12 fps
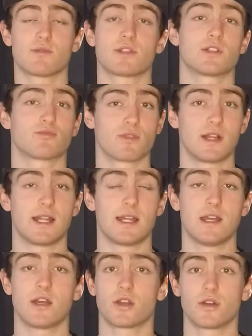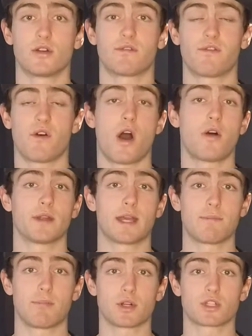which is really good for holding a
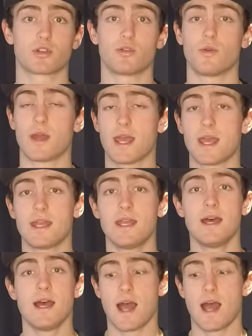bottle in,